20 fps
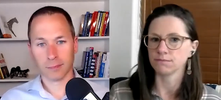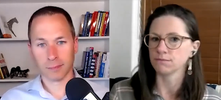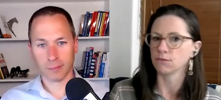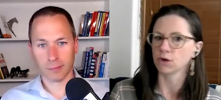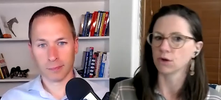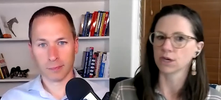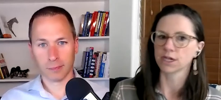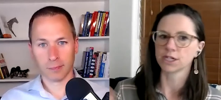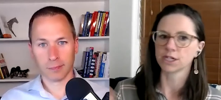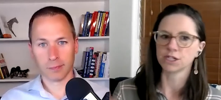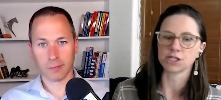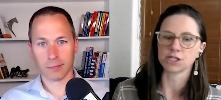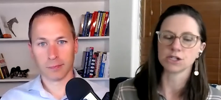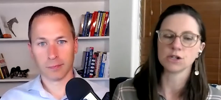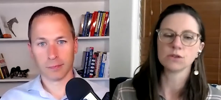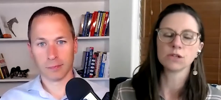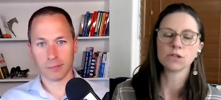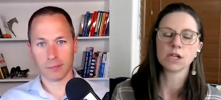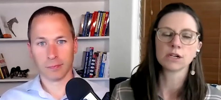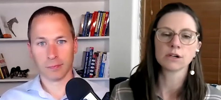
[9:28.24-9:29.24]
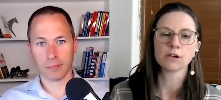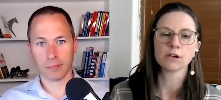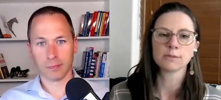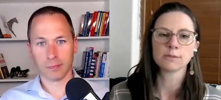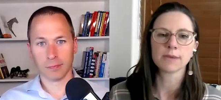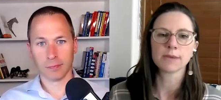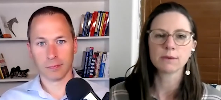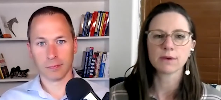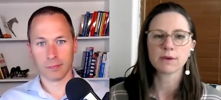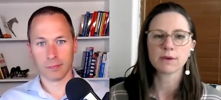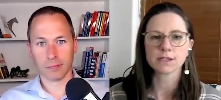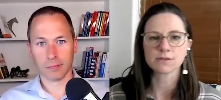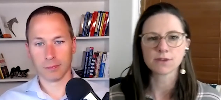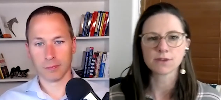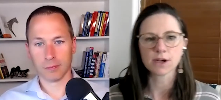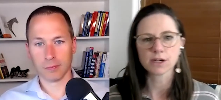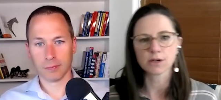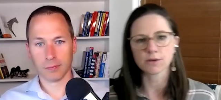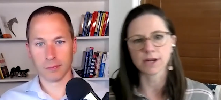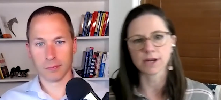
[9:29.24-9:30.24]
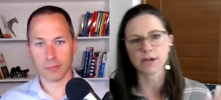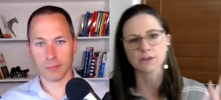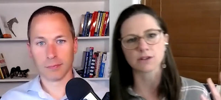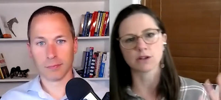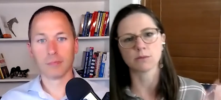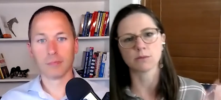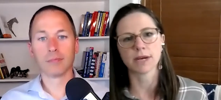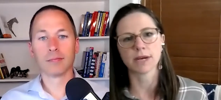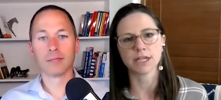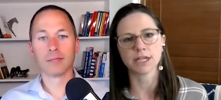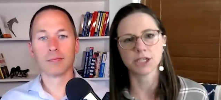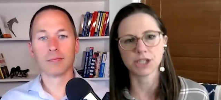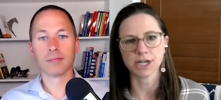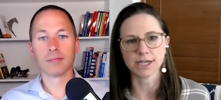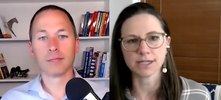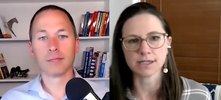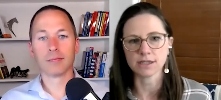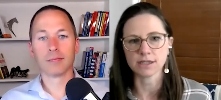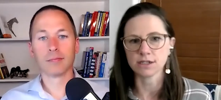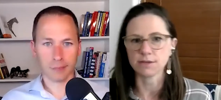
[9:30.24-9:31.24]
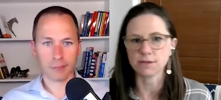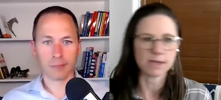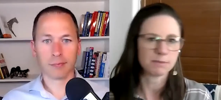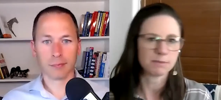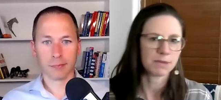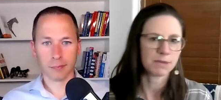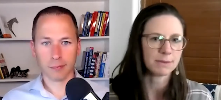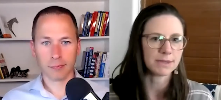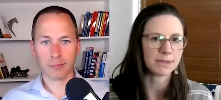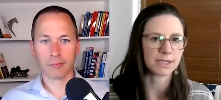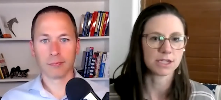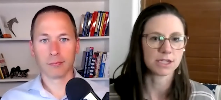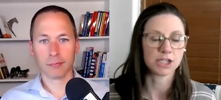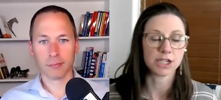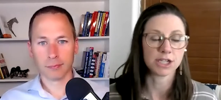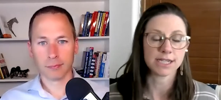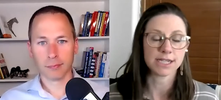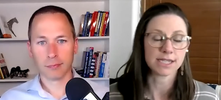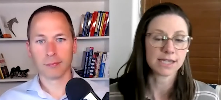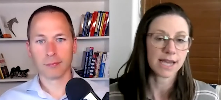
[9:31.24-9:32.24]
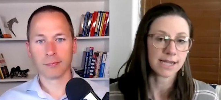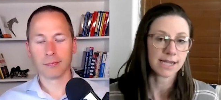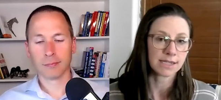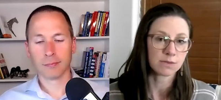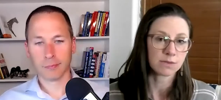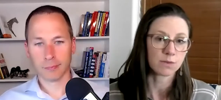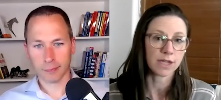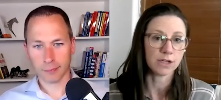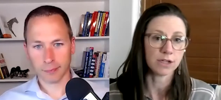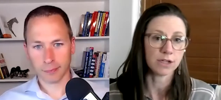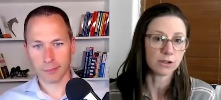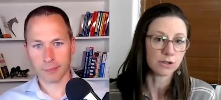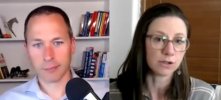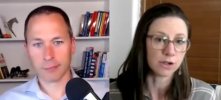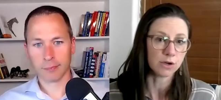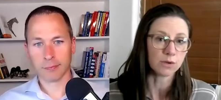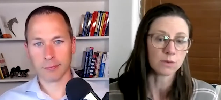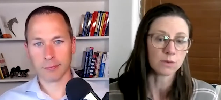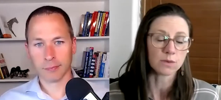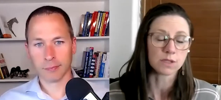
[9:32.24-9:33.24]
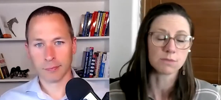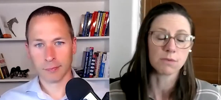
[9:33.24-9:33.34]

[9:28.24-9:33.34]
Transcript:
Speaker 1: mortgage is no longer owned by Wells Fargo. Now it's owned by Chase and to make payments to Chase. That's when your note was